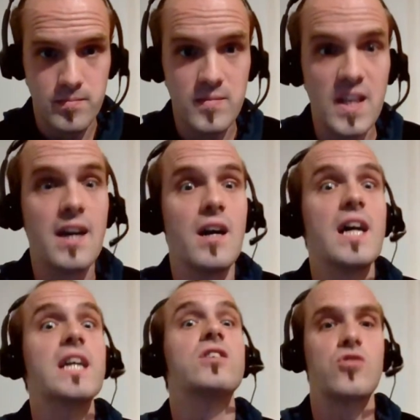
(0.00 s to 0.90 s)
They are
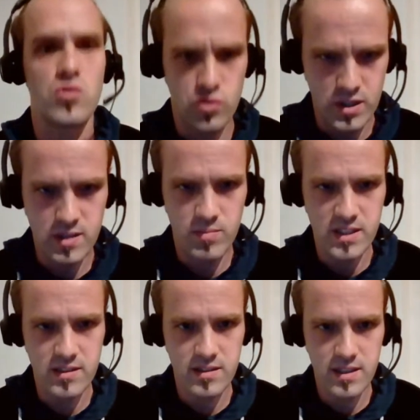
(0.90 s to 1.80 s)

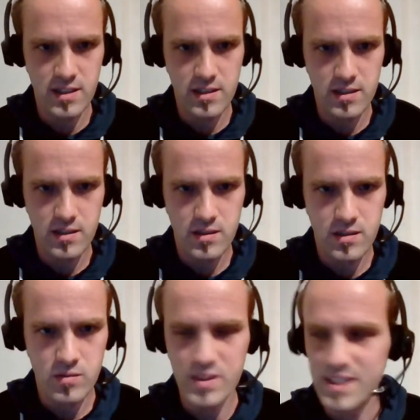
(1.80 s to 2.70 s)
incredibly sick.
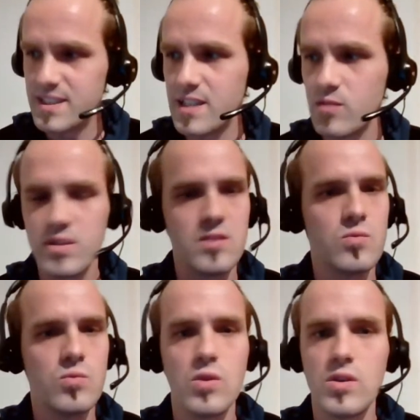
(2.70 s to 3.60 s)
We're dealing with the
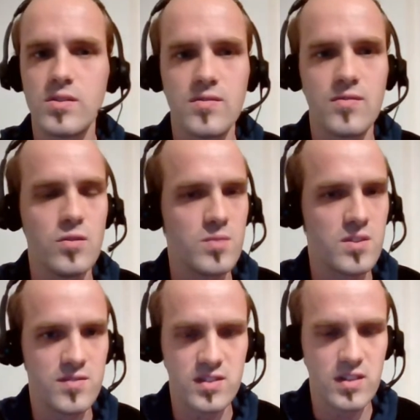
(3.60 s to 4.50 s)
worst forms
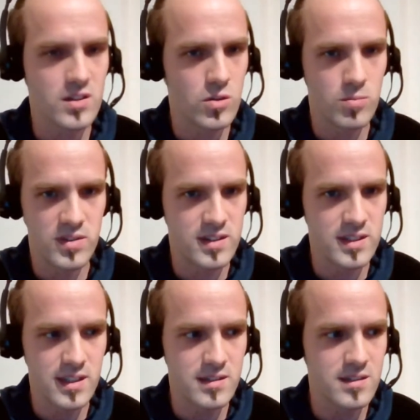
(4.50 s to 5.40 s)
of
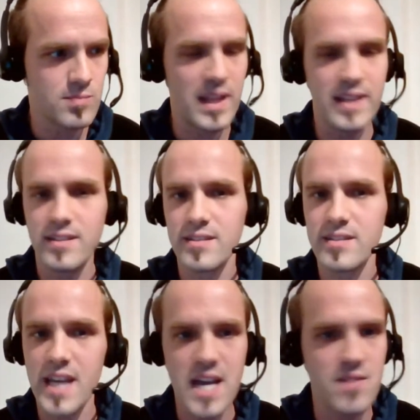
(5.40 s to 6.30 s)
psychopathy that this planet
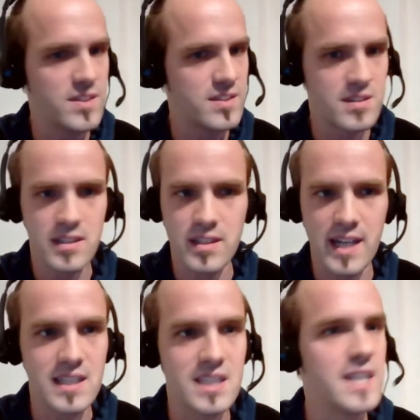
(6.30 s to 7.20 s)
has ever seen,
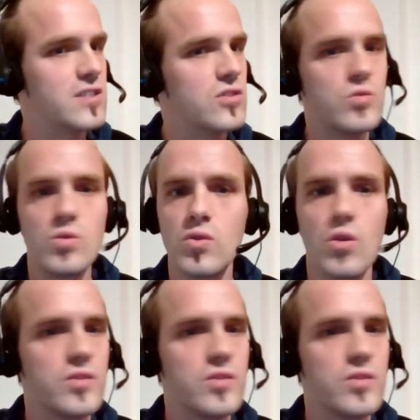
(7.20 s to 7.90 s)
and they do not